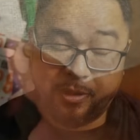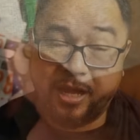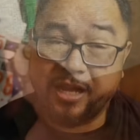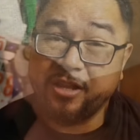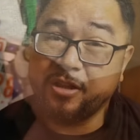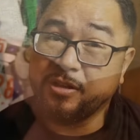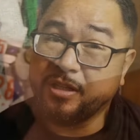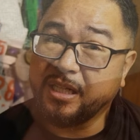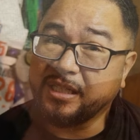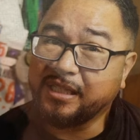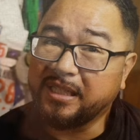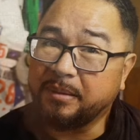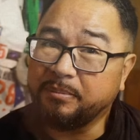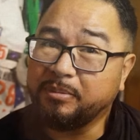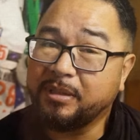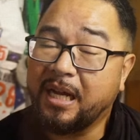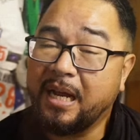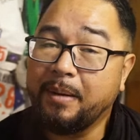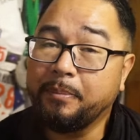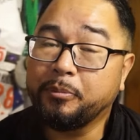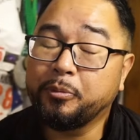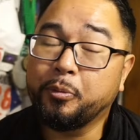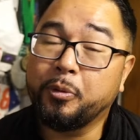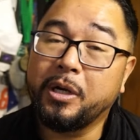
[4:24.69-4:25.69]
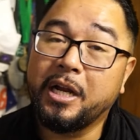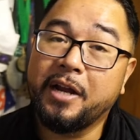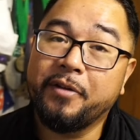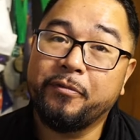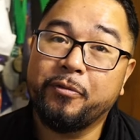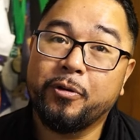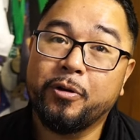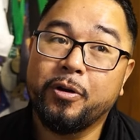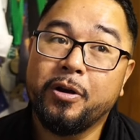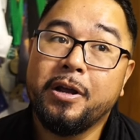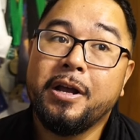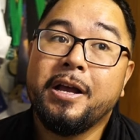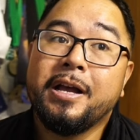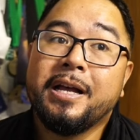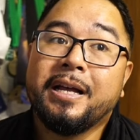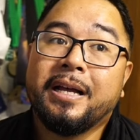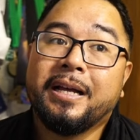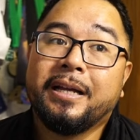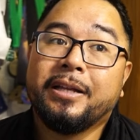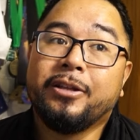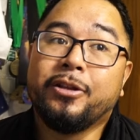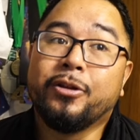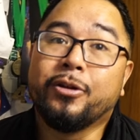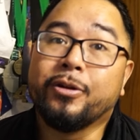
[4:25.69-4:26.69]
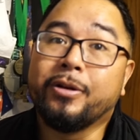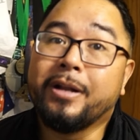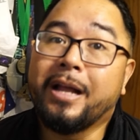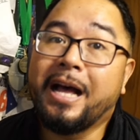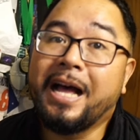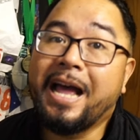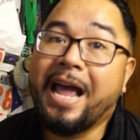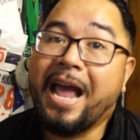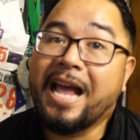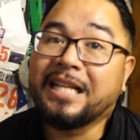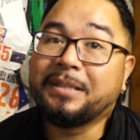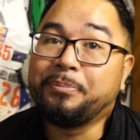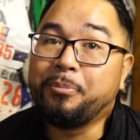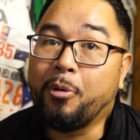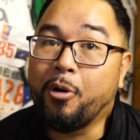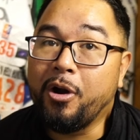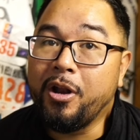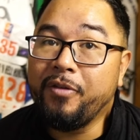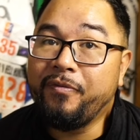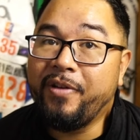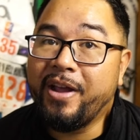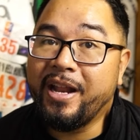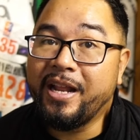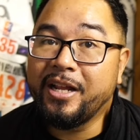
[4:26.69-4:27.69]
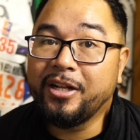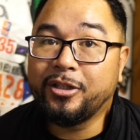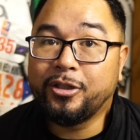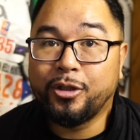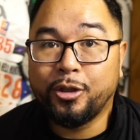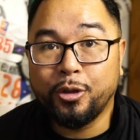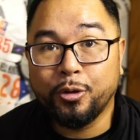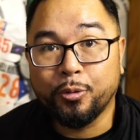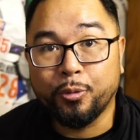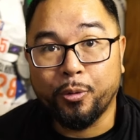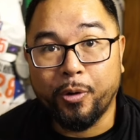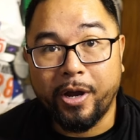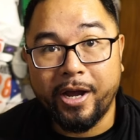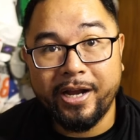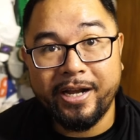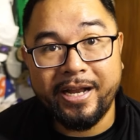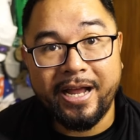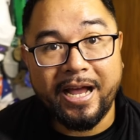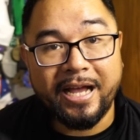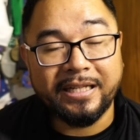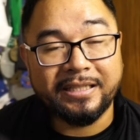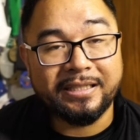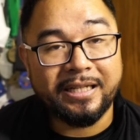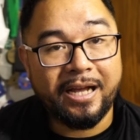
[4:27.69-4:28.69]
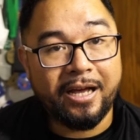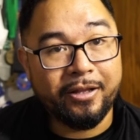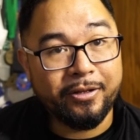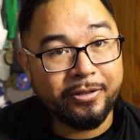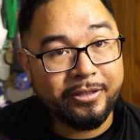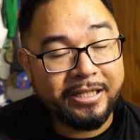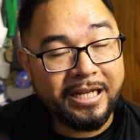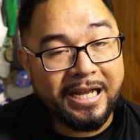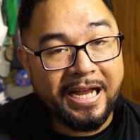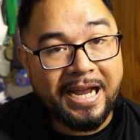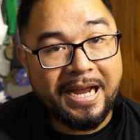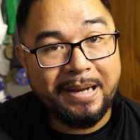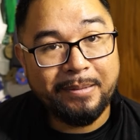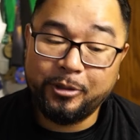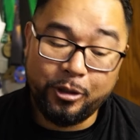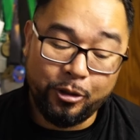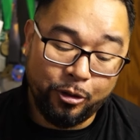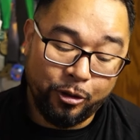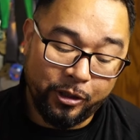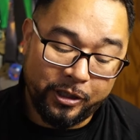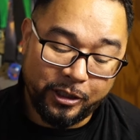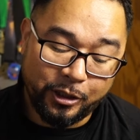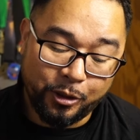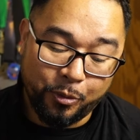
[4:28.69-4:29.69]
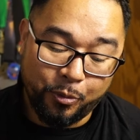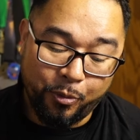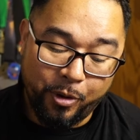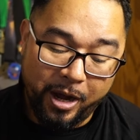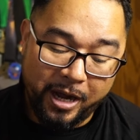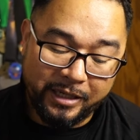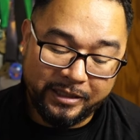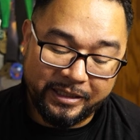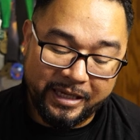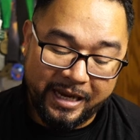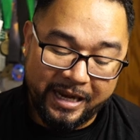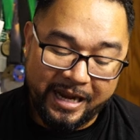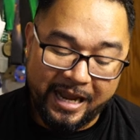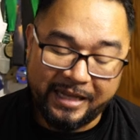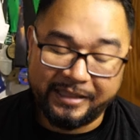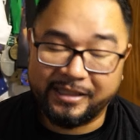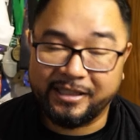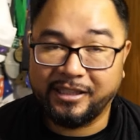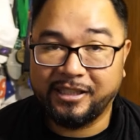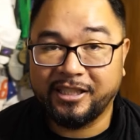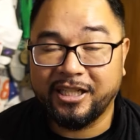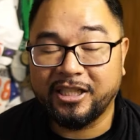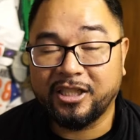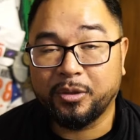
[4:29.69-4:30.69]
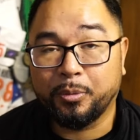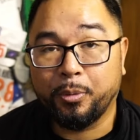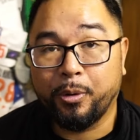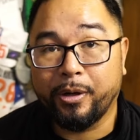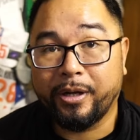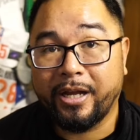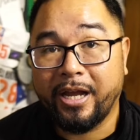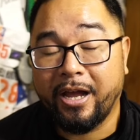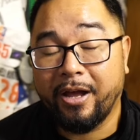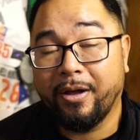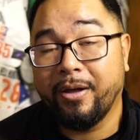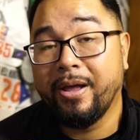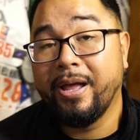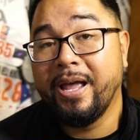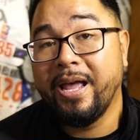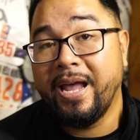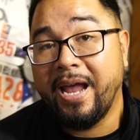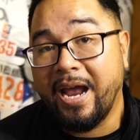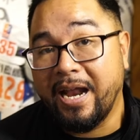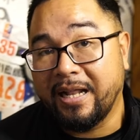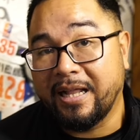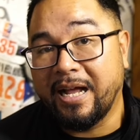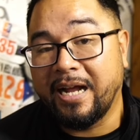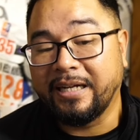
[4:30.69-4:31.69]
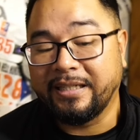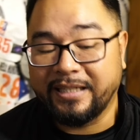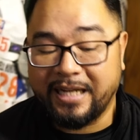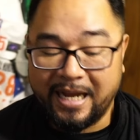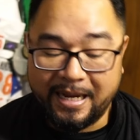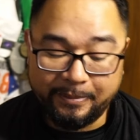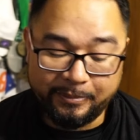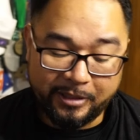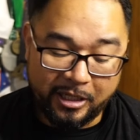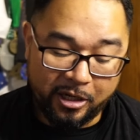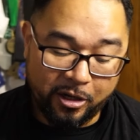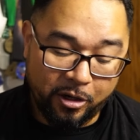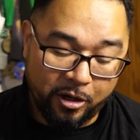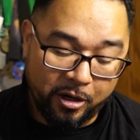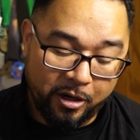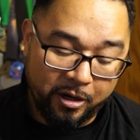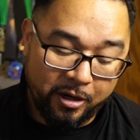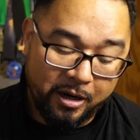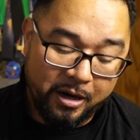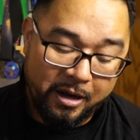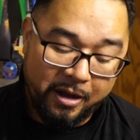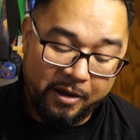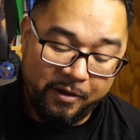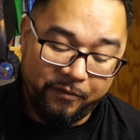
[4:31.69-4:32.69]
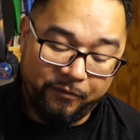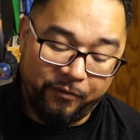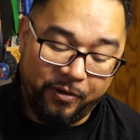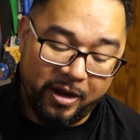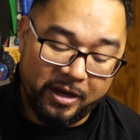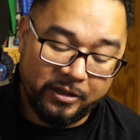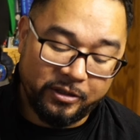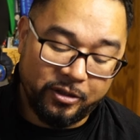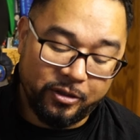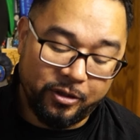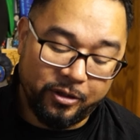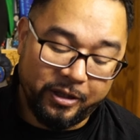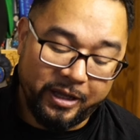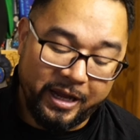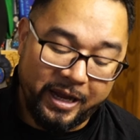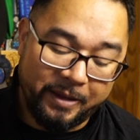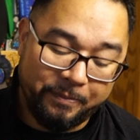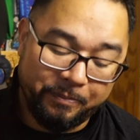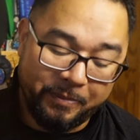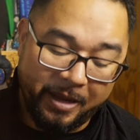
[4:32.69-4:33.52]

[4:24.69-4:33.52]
I use it sometimes whenever you're not as motivated to run as other times. You look at your watch and it has suggested workout, and a lot of times they are fun to do that.